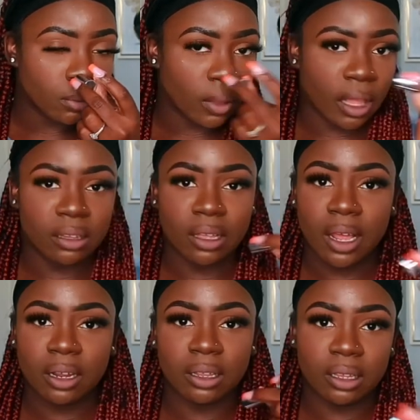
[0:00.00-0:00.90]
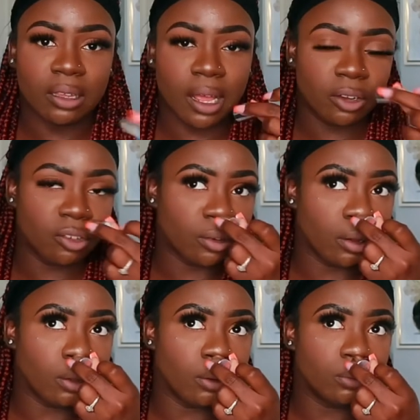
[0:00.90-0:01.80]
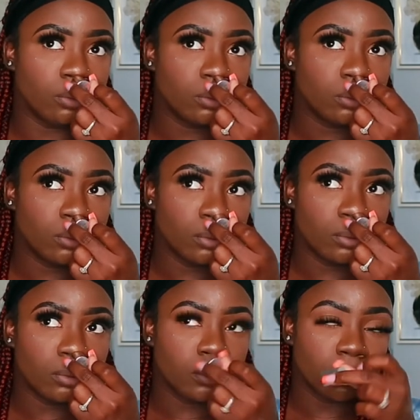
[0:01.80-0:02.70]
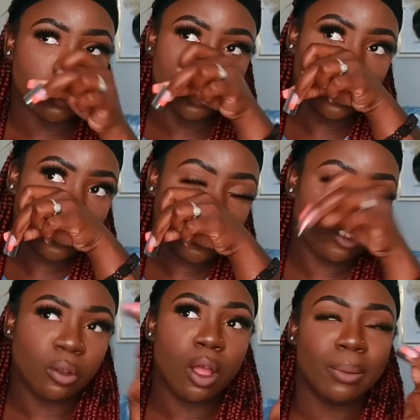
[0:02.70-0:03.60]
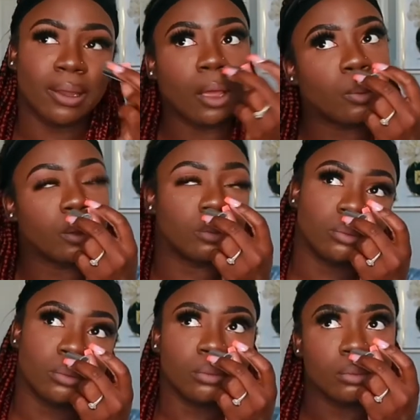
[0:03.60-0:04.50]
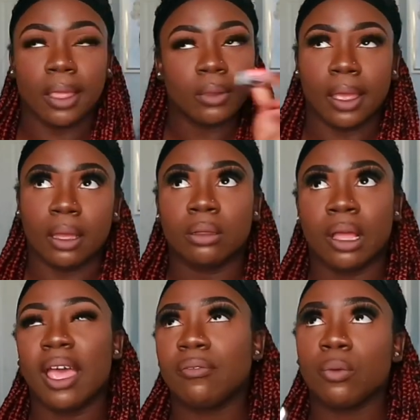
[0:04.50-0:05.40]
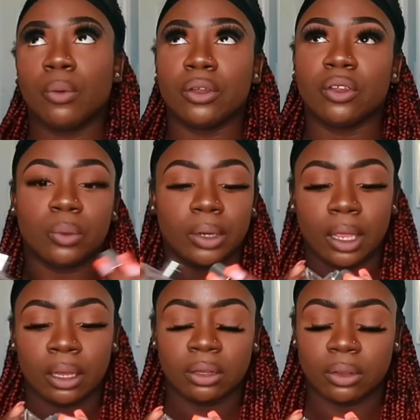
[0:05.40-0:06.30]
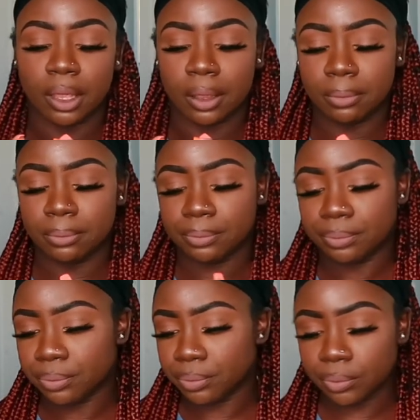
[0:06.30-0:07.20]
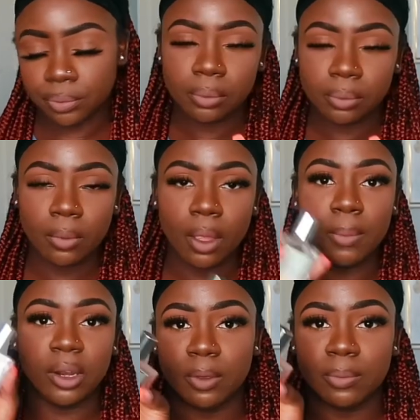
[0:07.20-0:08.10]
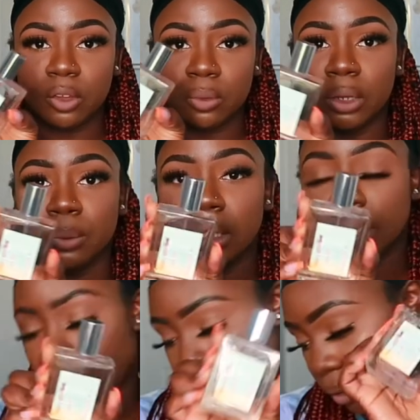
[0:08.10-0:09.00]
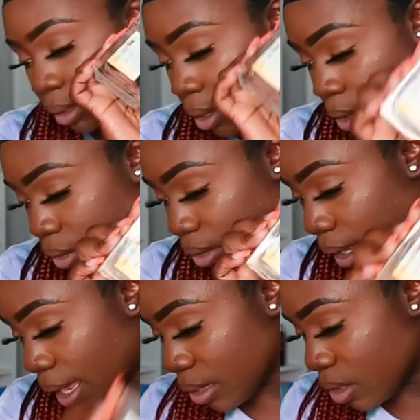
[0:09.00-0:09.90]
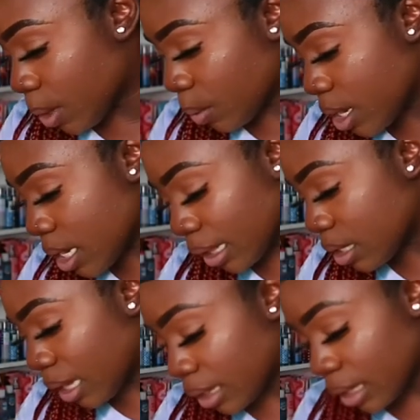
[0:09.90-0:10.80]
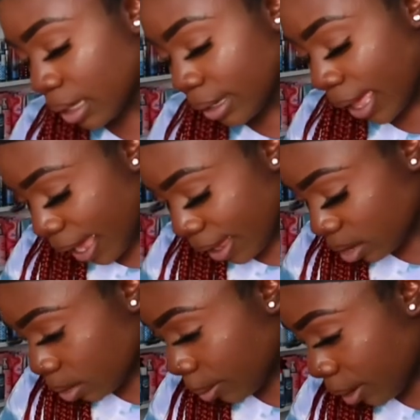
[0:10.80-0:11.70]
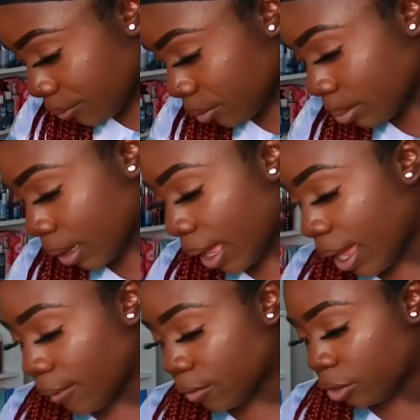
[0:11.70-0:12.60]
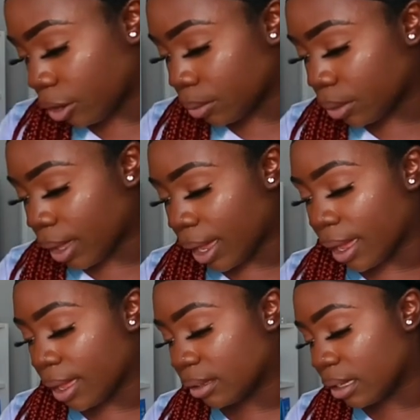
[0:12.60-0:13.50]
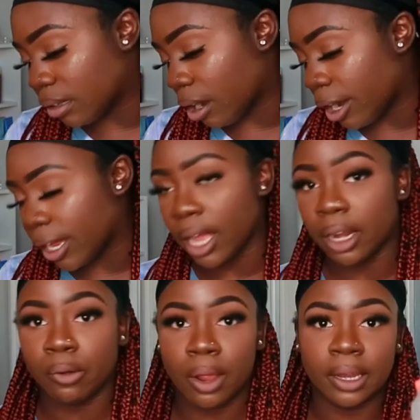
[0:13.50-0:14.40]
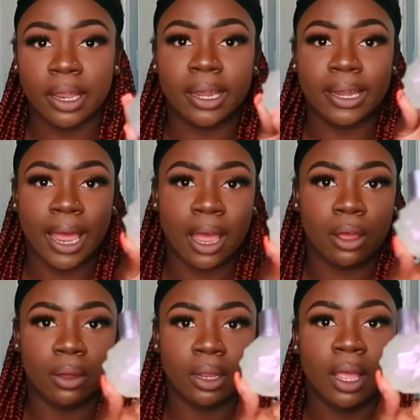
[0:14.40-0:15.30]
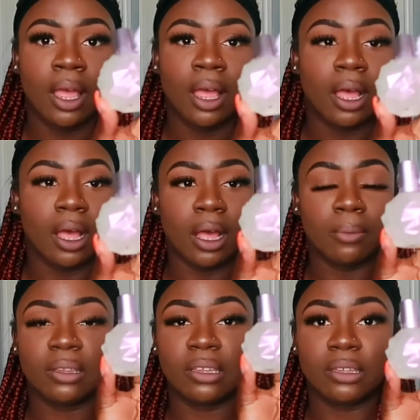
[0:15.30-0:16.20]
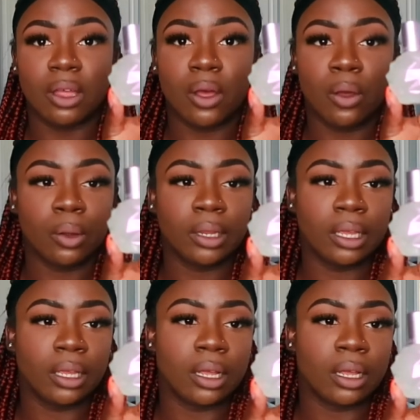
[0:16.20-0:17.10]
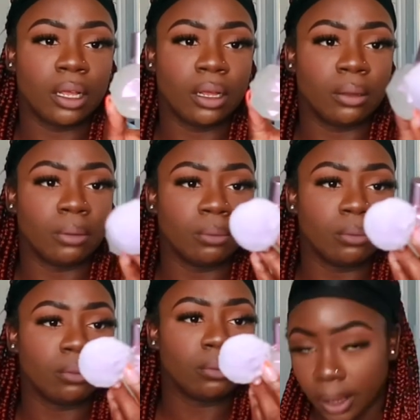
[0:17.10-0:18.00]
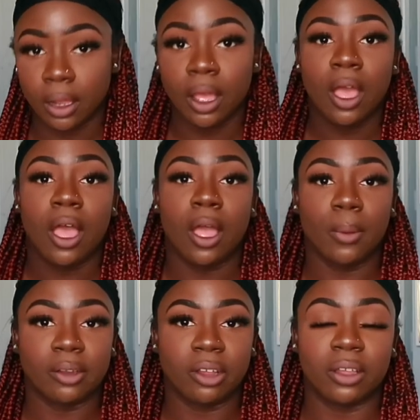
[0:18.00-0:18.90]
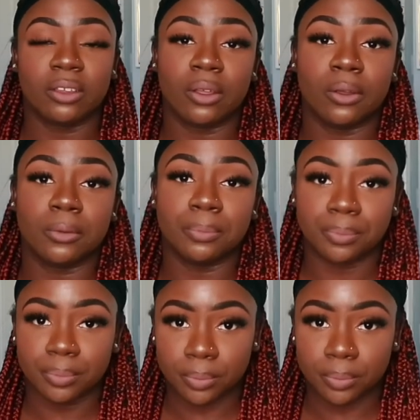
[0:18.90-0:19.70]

yeah it's kind of it's kind of strong strong but lightweight yeah i haven't worn this one yet so yeah but it smells really really nice so i got this one and then the last perfume that i have to share with you guys is ariana grande cloud um this is the only um all right y'all so